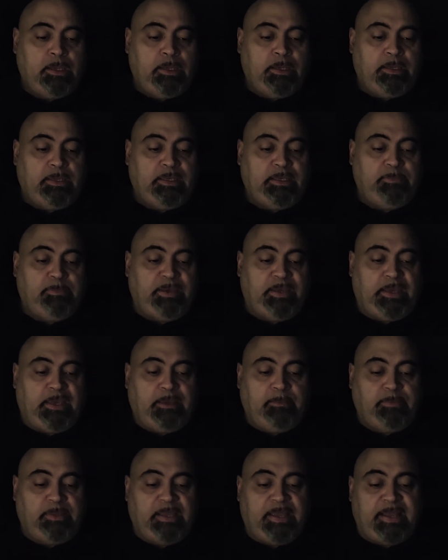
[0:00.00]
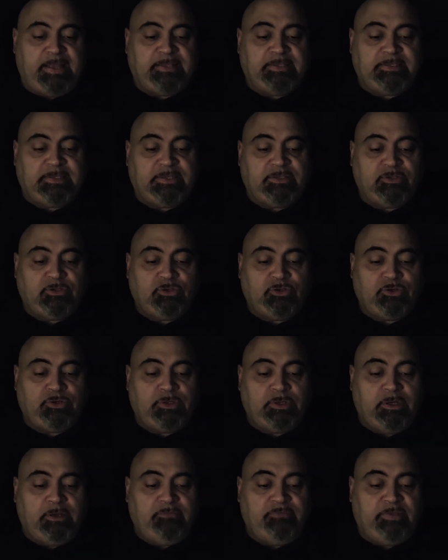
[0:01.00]
He became the ancestor
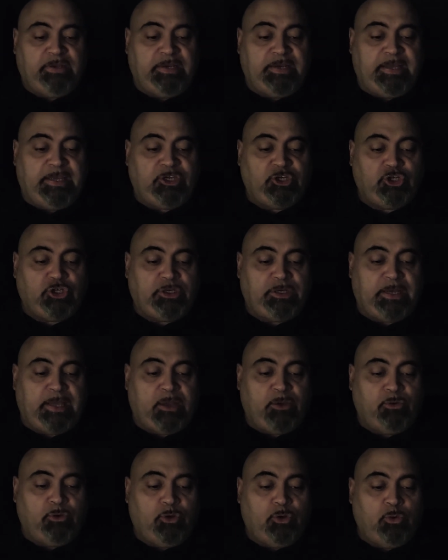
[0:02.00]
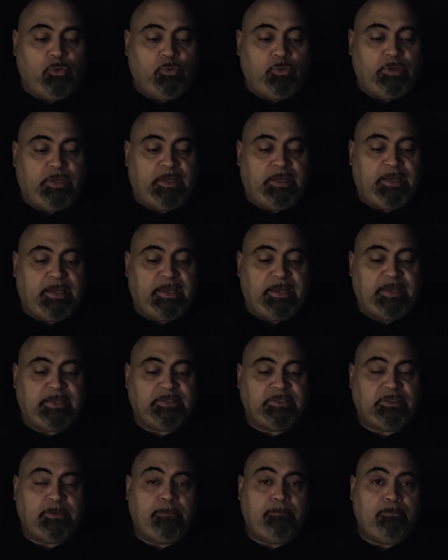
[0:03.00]
of the nation now known
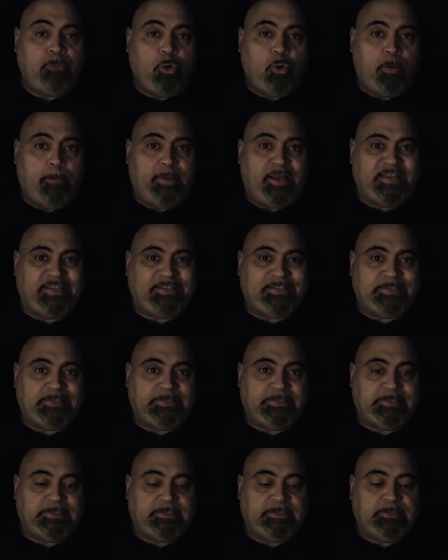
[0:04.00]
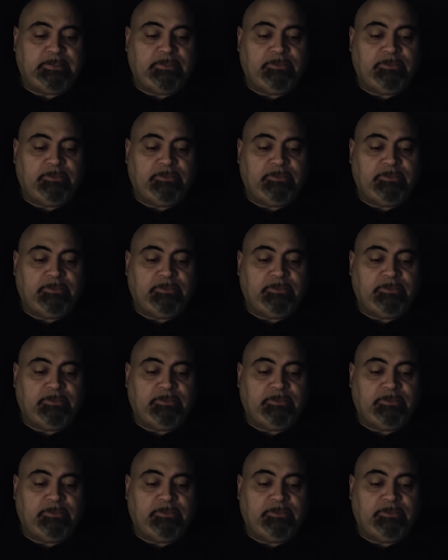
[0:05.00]
as the Moabites.